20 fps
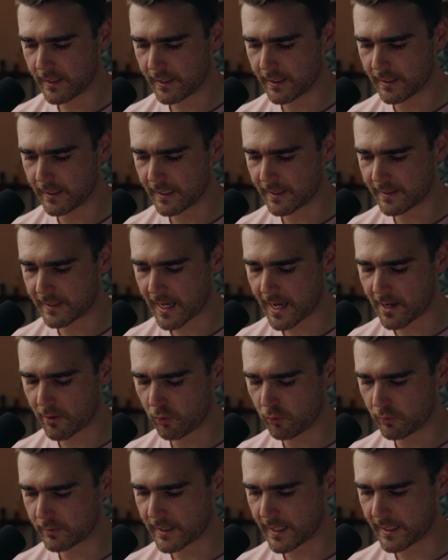Going to get that
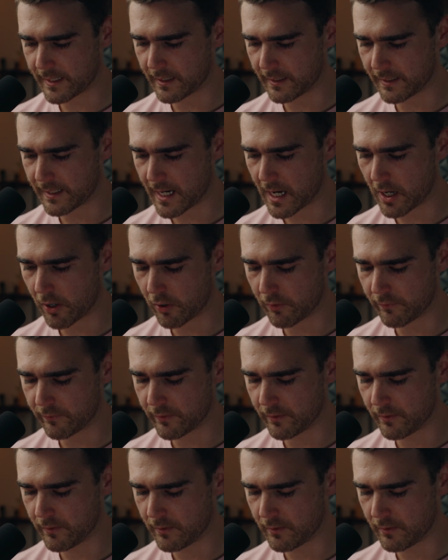all taken care of.